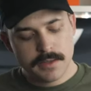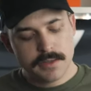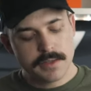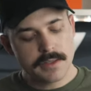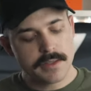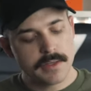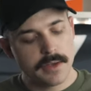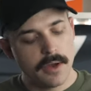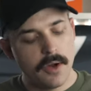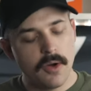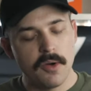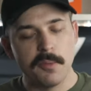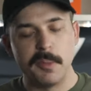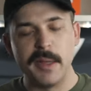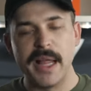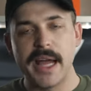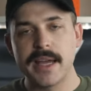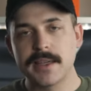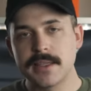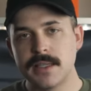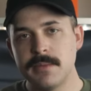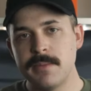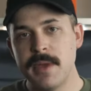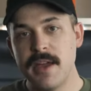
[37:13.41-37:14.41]
So
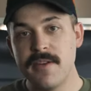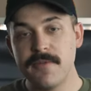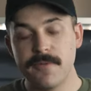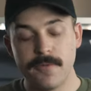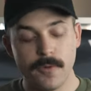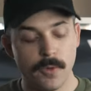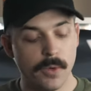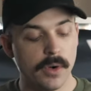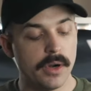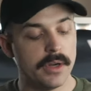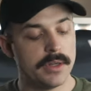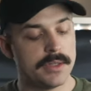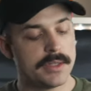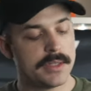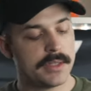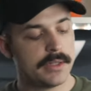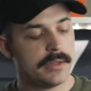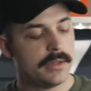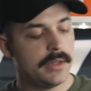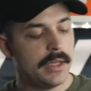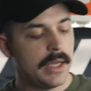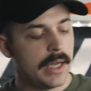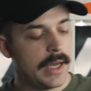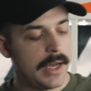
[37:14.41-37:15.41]
Black Cement
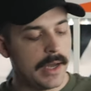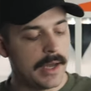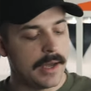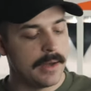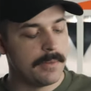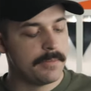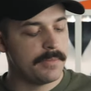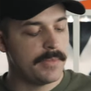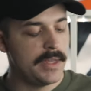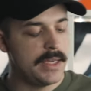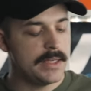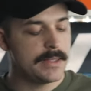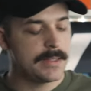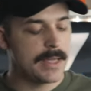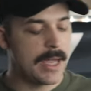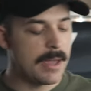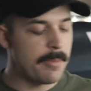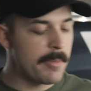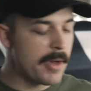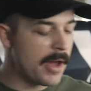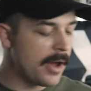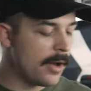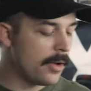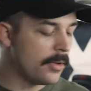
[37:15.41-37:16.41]
fours. Um, these
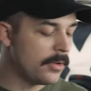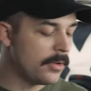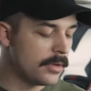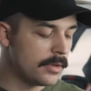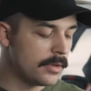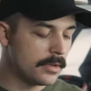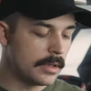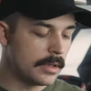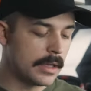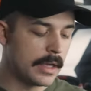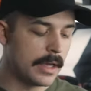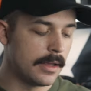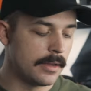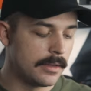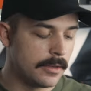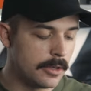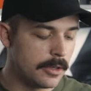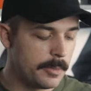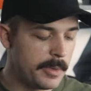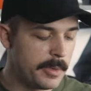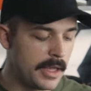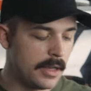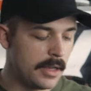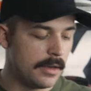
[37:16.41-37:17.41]
came out a
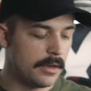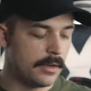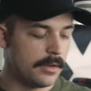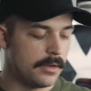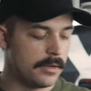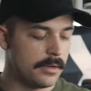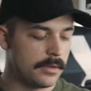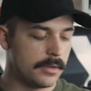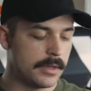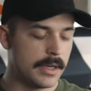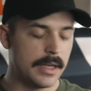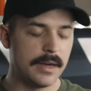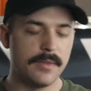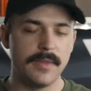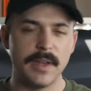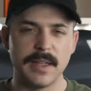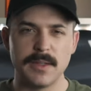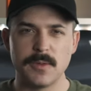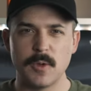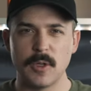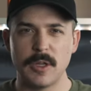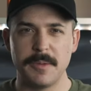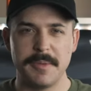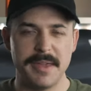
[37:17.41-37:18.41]
little bit kind of
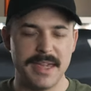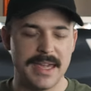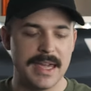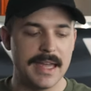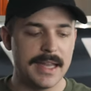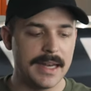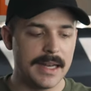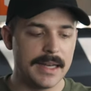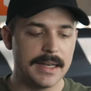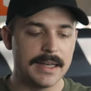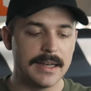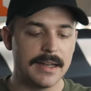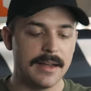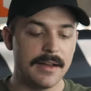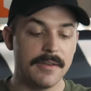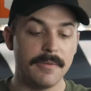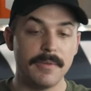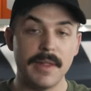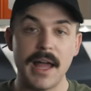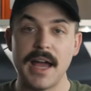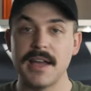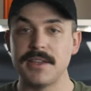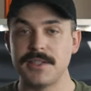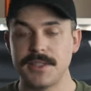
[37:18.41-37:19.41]
like toward the beginning
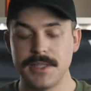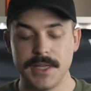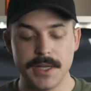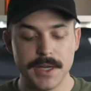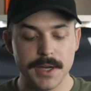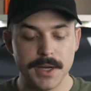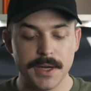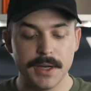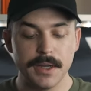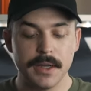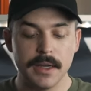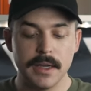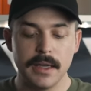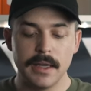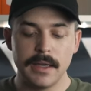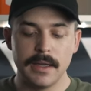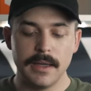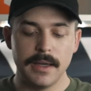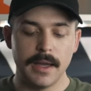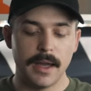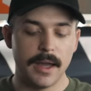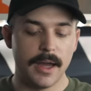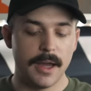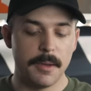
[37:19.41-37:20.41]
of last year.
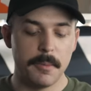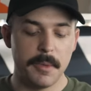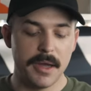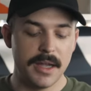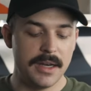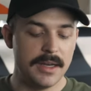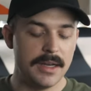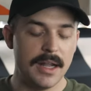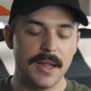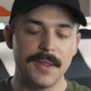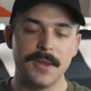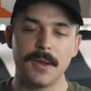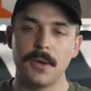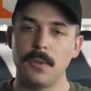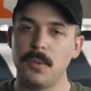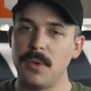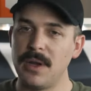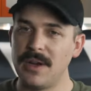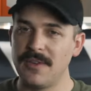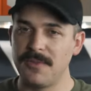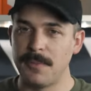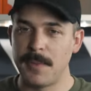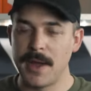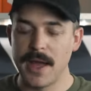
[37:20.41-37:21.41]
Um, another
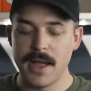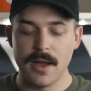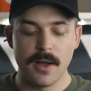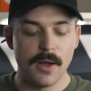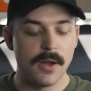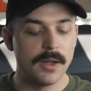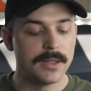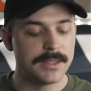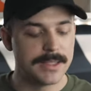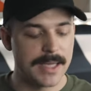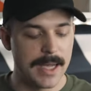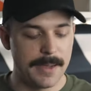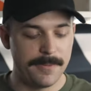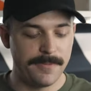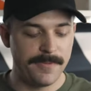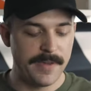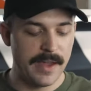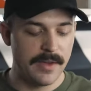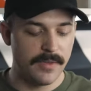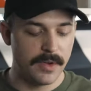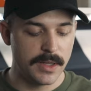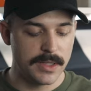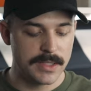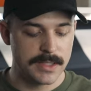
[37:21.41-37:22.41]
one of my all-time
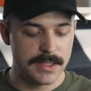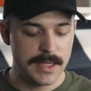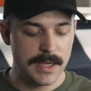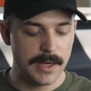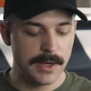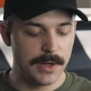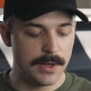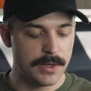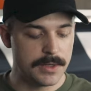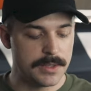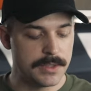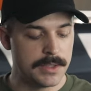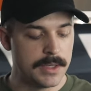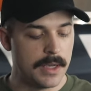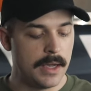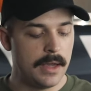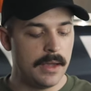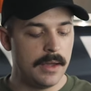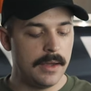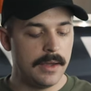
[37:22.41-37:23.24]
favorite sneakers.